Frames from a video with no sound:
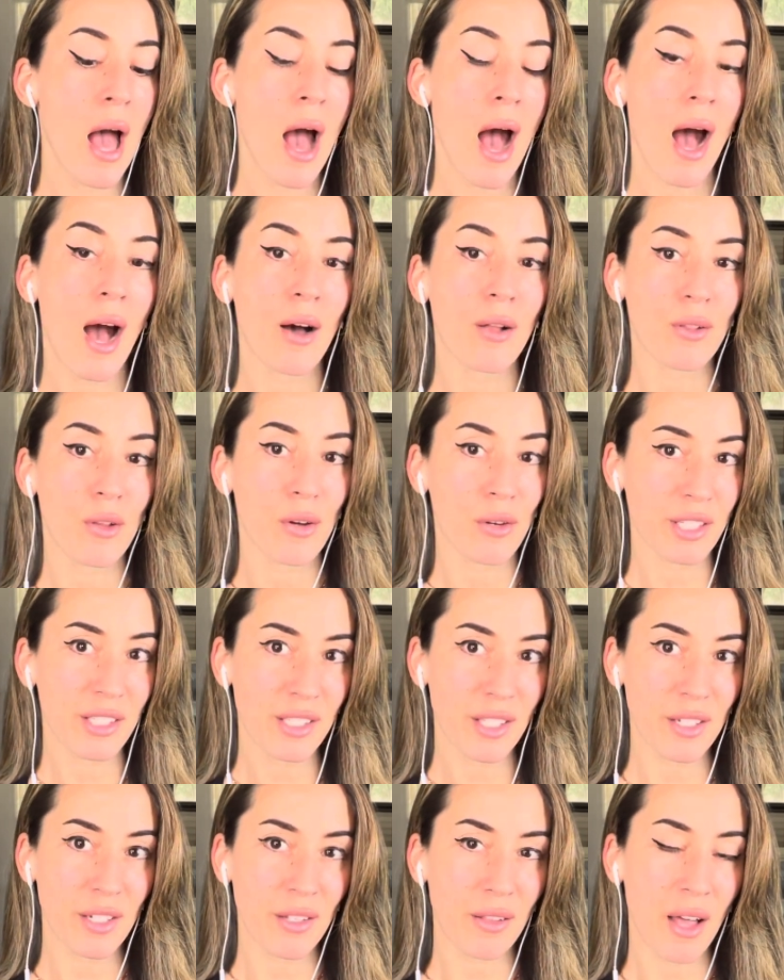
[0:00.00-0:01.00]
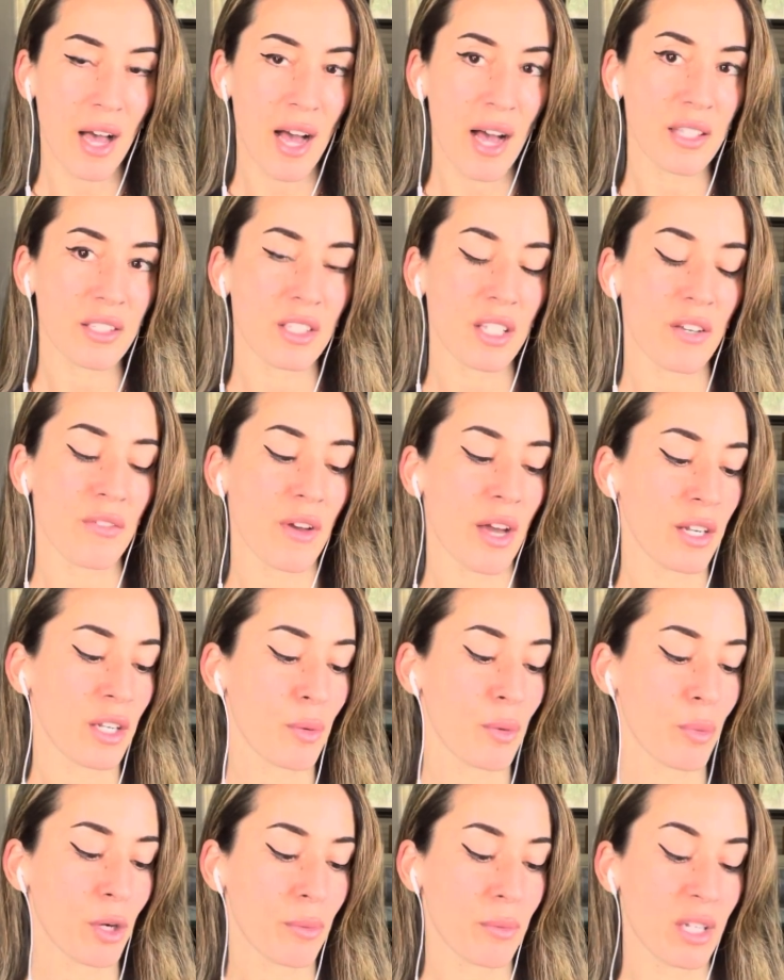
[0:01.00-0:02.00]
how long it's going to last, if any
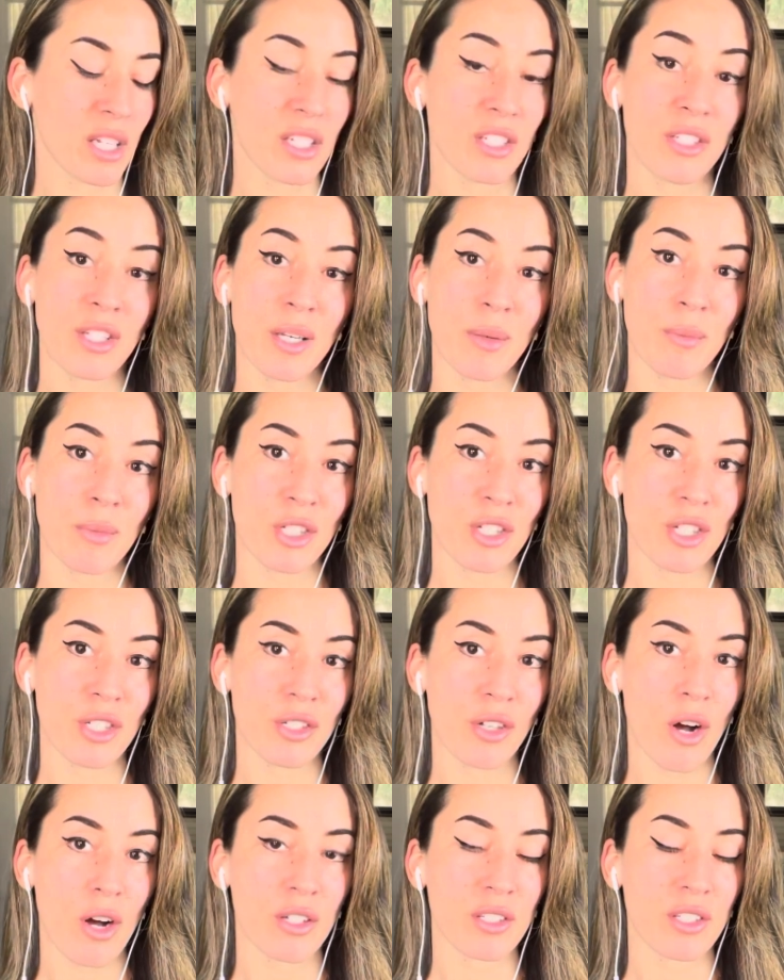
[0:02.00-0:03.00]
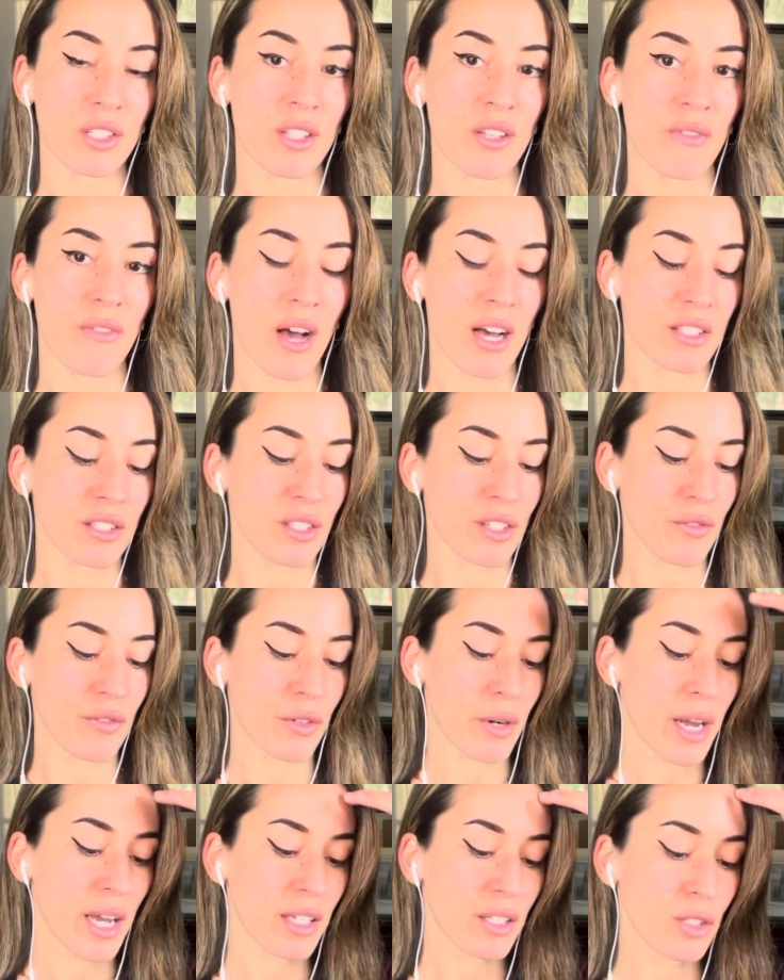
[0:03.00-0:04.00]
permanent damage is caused to the vas
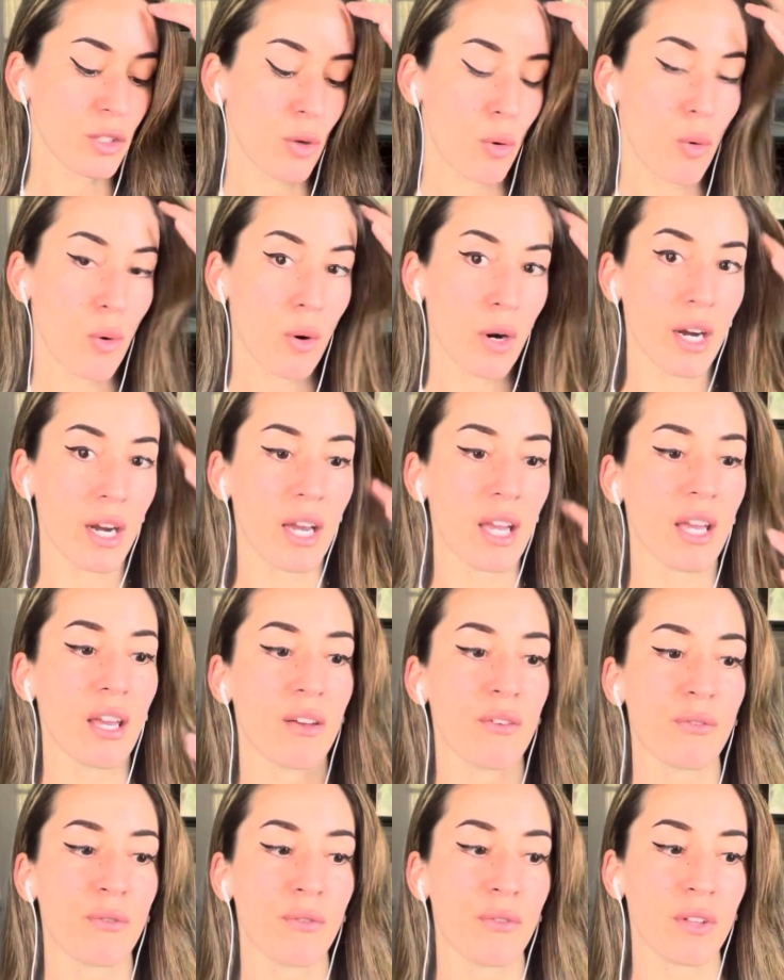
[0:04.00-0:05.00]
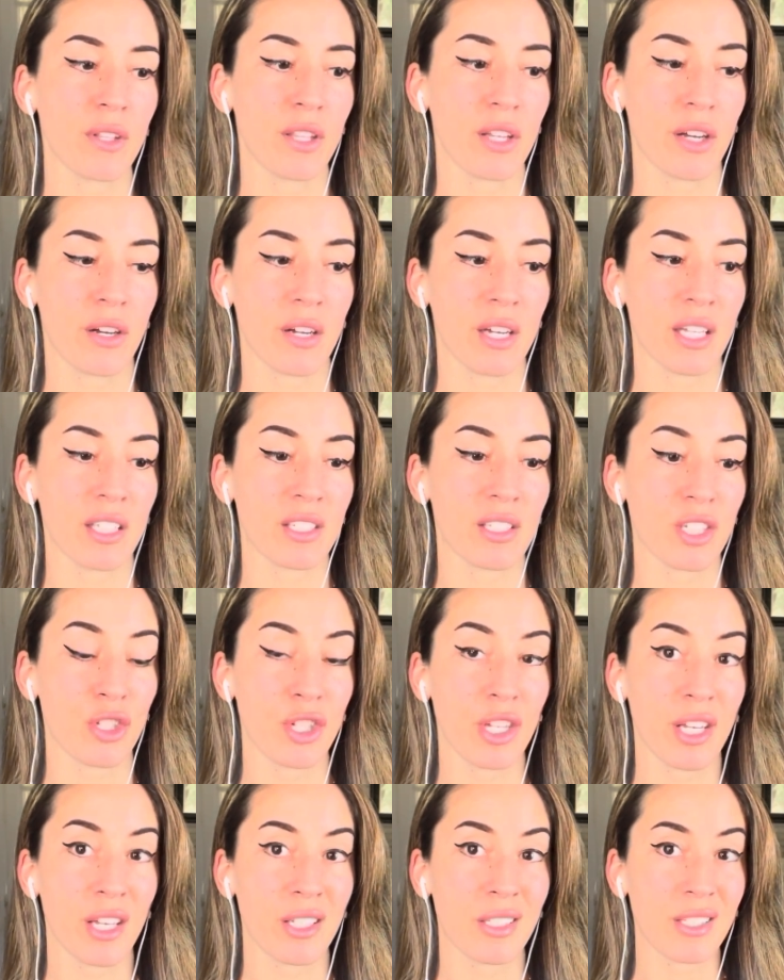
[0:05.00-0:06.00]
deferens, or if there is a
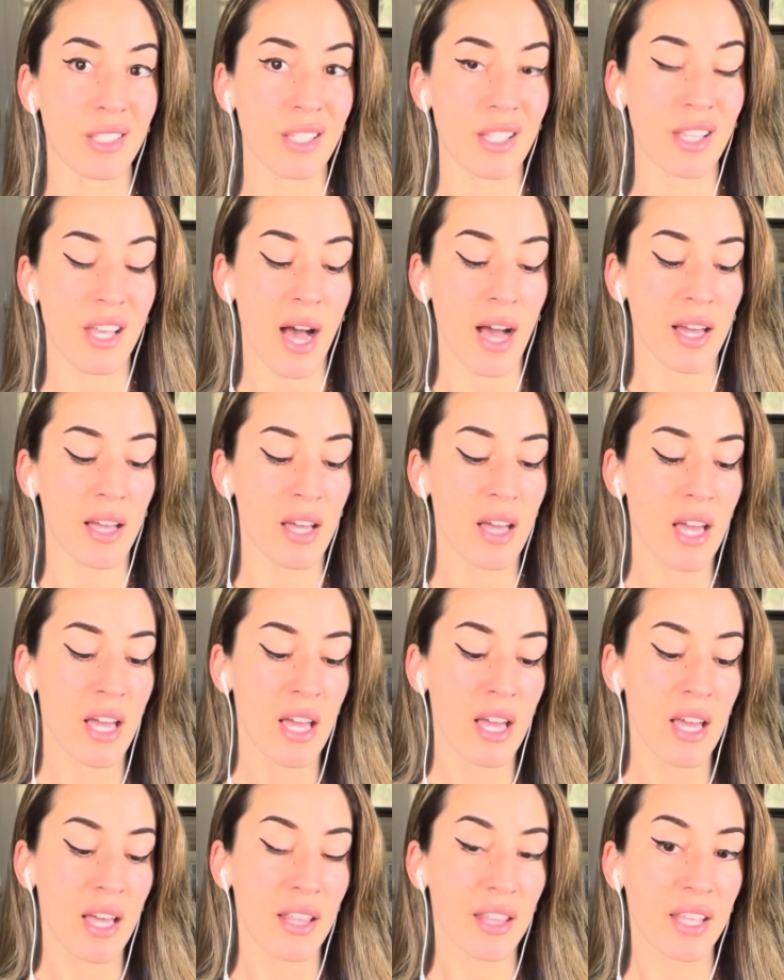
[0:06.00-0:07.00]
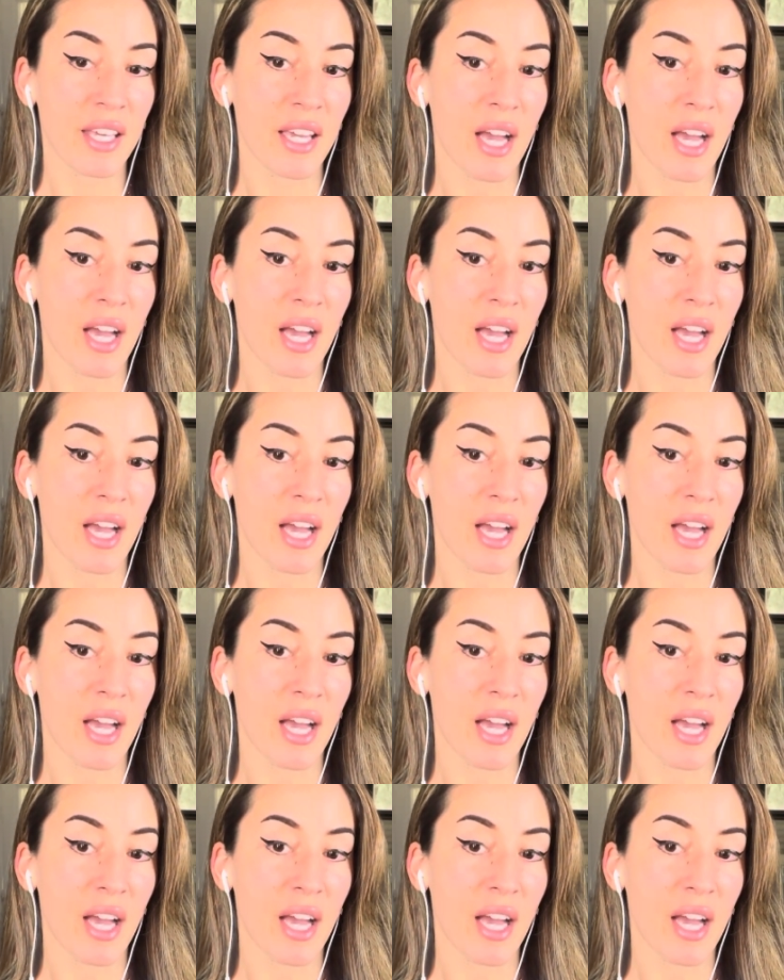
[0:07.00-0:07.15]
chance that the